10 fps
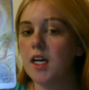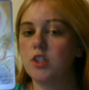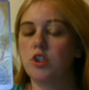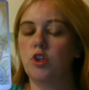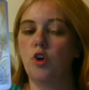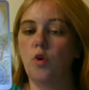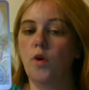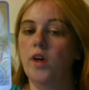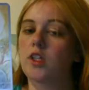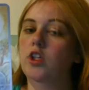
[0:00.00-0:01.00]
So you're
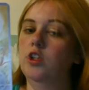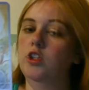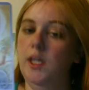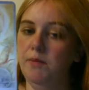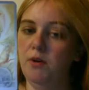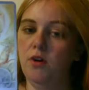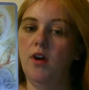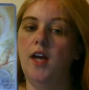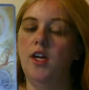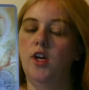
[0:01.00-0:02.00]
going a little deeper,
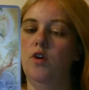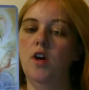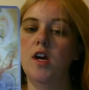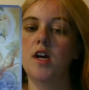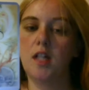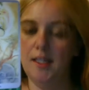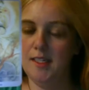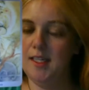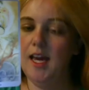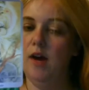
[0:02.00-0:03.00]
and you're
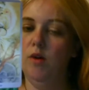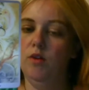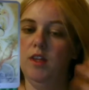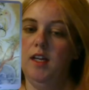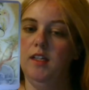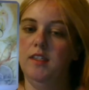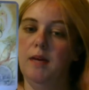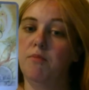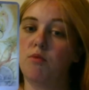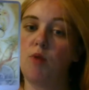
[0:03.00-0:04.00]
cleansing out the things
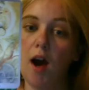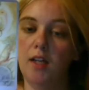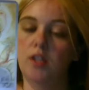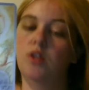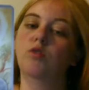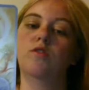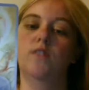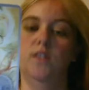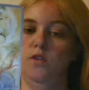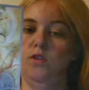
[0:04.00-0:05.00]
that brought those
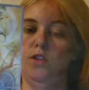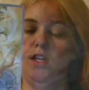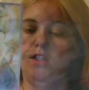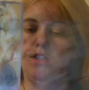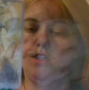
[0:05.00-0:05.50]
physical things.